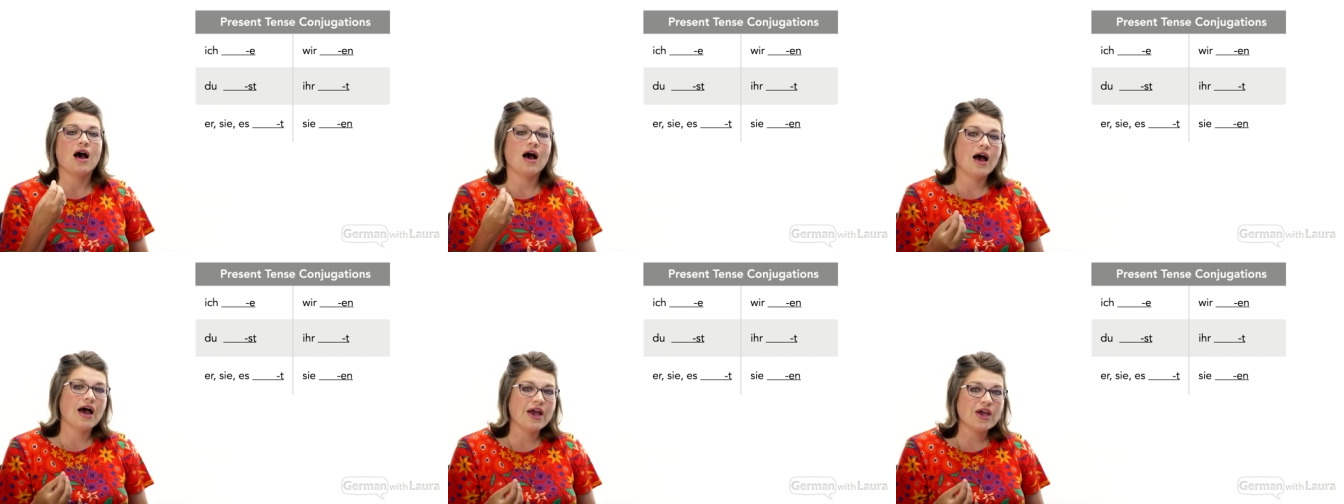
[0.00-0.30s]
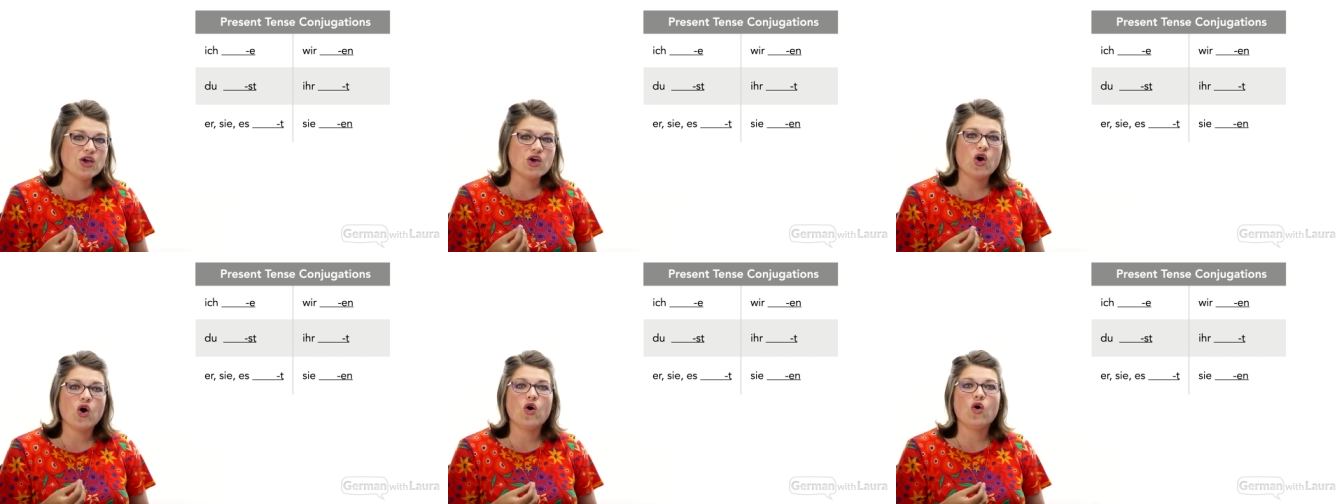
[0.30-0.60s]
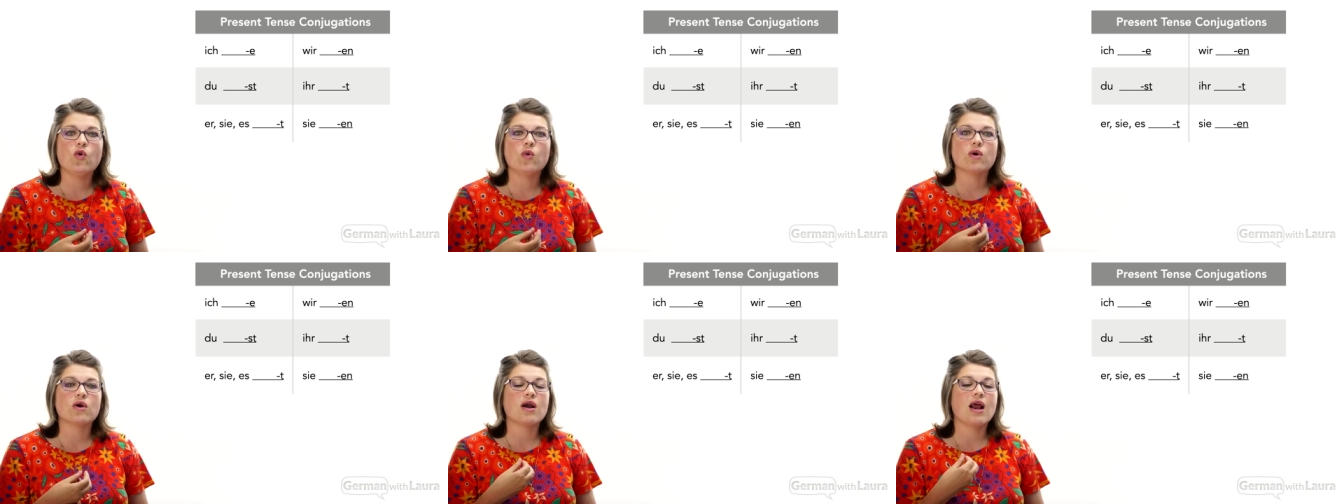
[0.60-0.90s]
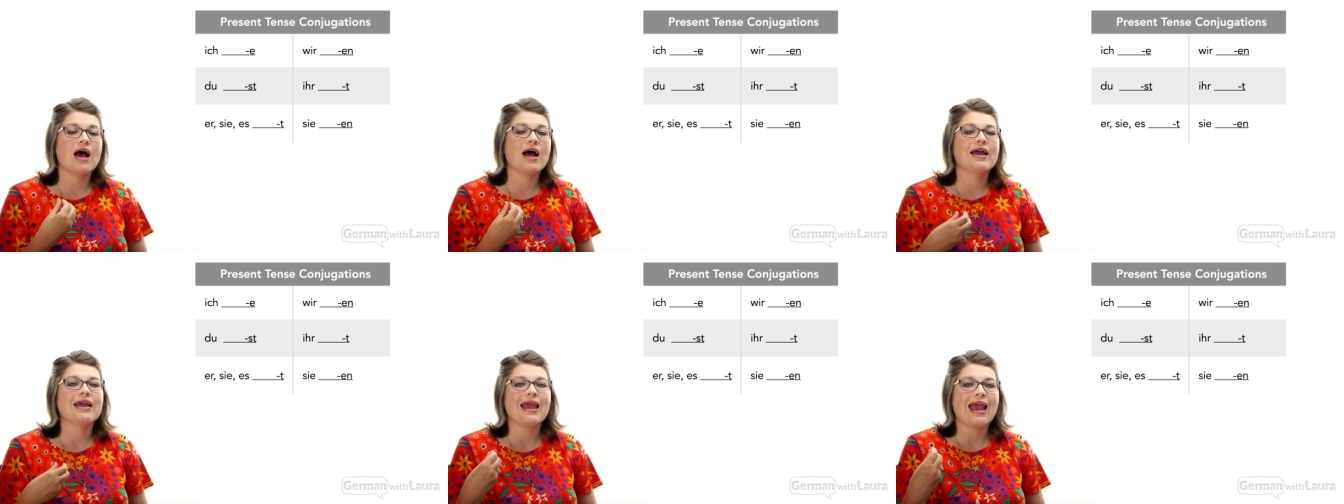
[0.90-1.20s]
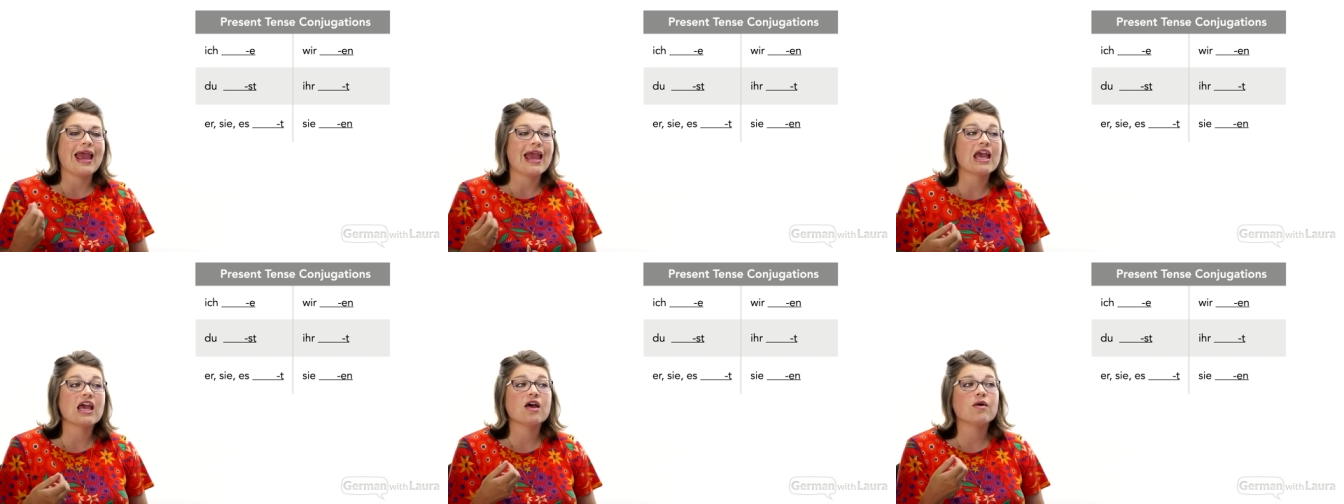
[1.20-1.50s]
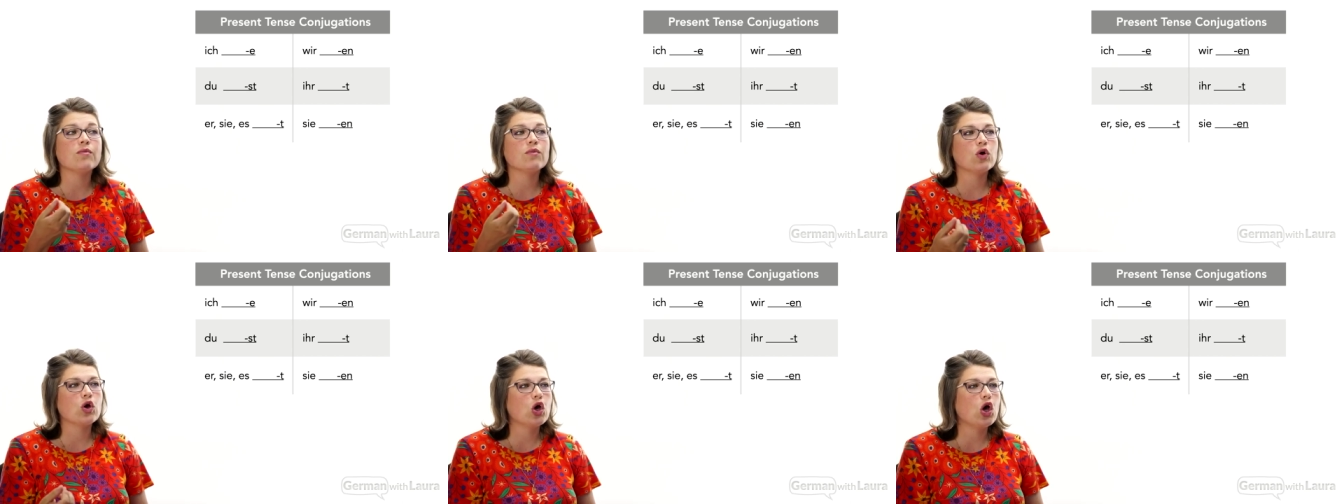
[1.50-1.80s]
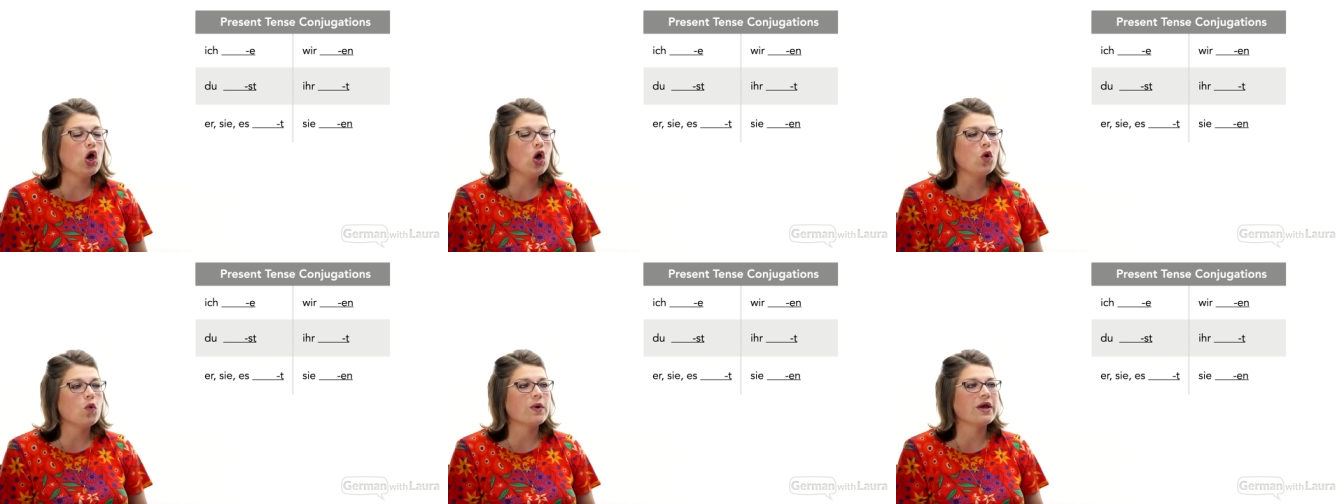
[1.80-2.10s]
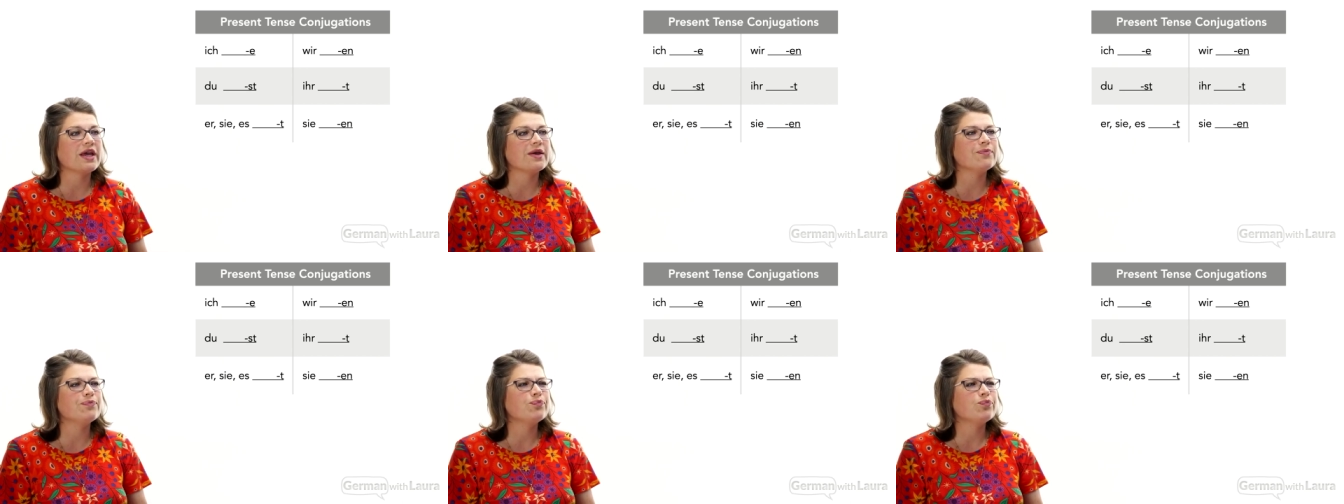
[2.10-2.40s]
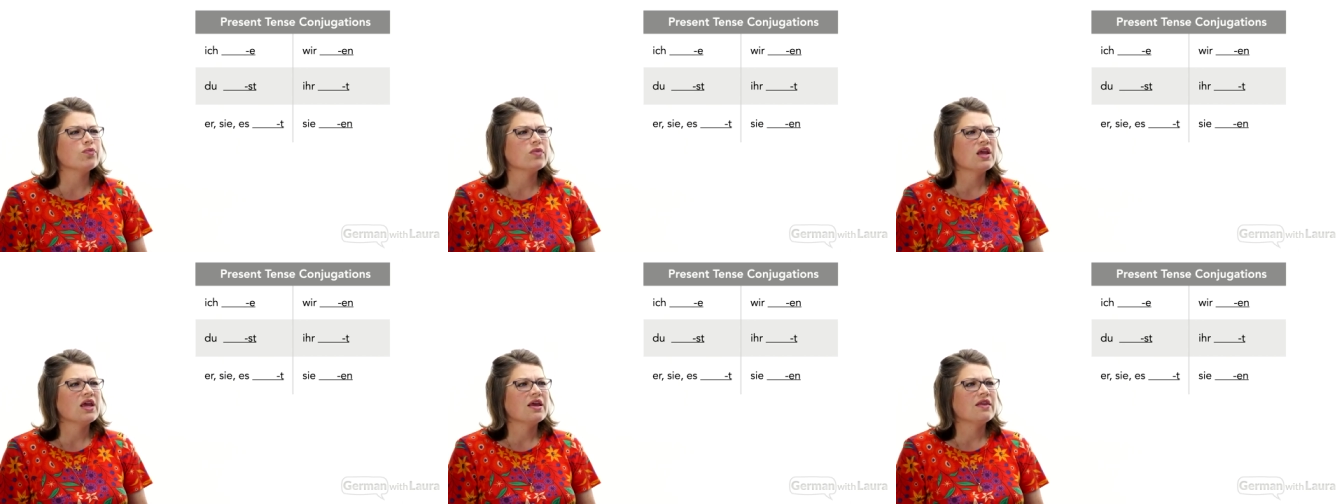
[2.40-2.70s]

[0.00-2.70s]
I go or I am going,